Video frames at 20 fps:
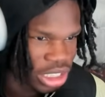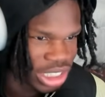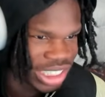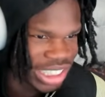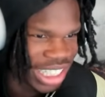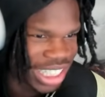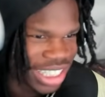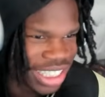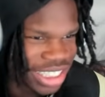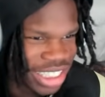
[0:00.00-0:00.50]

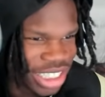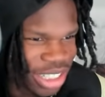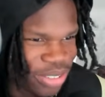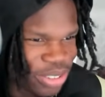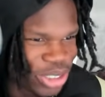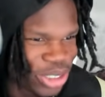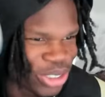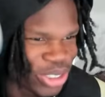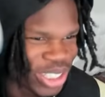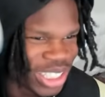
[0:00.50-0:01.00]
Taking a
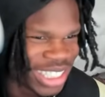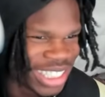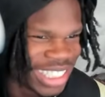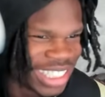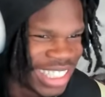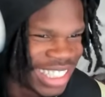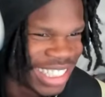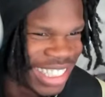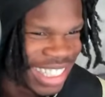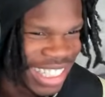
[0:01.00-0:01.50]
selfie, doing
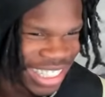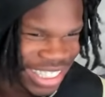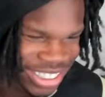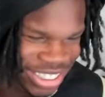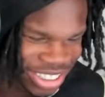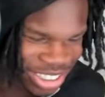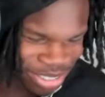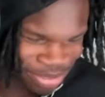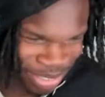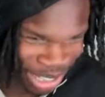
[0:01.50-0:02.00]

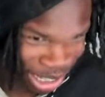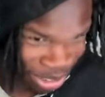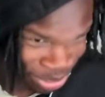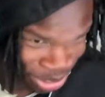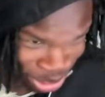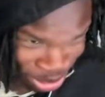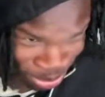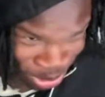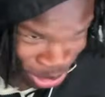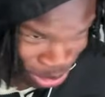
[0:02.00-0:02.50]
a
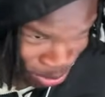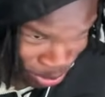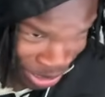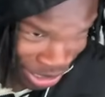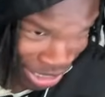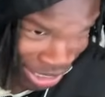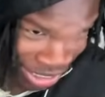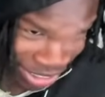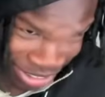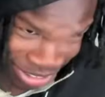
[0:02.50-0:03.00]
backflip as
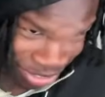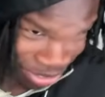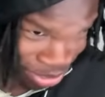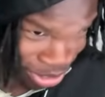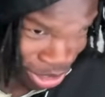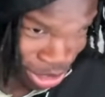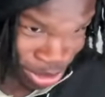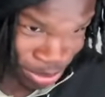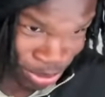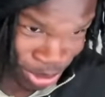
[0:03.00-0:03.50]
well.
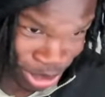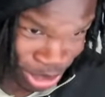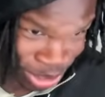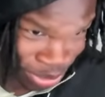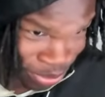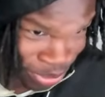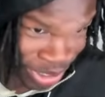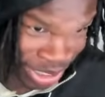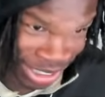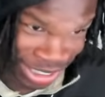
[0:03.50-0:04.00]
First person
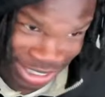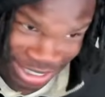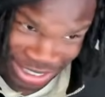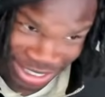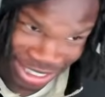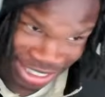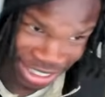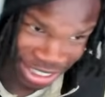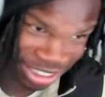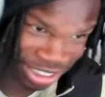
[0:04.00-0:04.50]
footage.
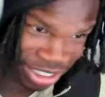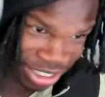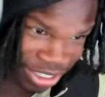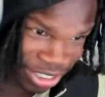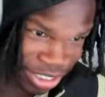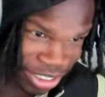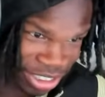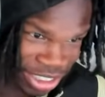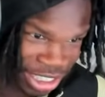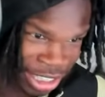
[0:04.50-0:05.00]
Yes,
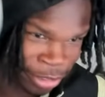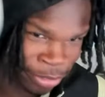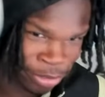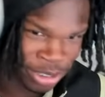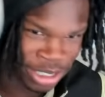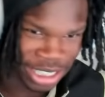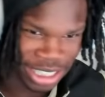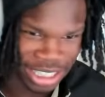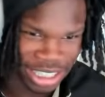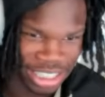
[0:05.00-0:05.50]
sir.
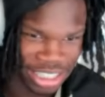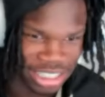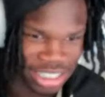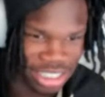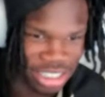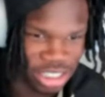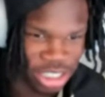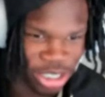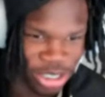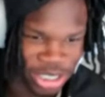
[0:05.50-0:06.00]
Definitely is.
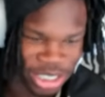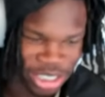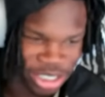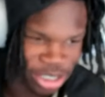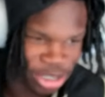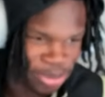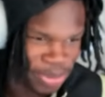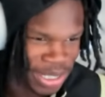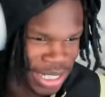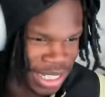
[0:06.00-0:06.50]
It's Tyreek
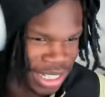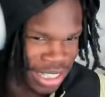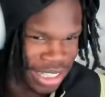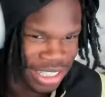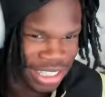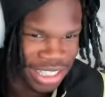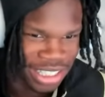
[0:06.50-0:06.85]
Hill, man.